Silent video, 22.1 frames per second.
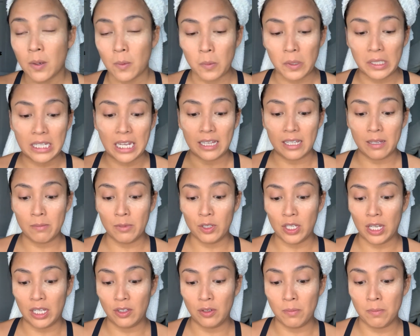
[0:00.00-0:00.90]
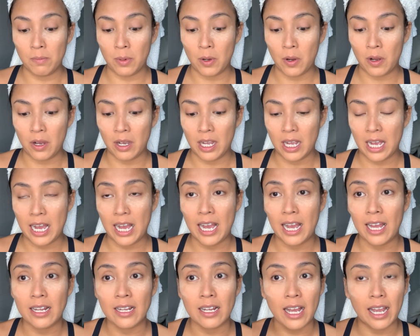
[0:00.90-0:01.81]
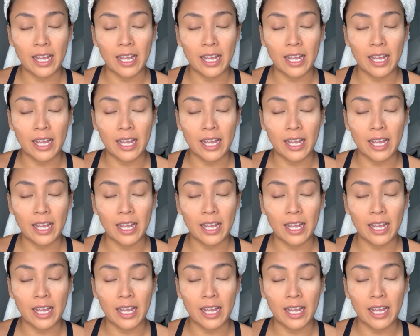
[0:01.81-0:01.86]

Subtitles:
Huwag natin masyadong bonggahan.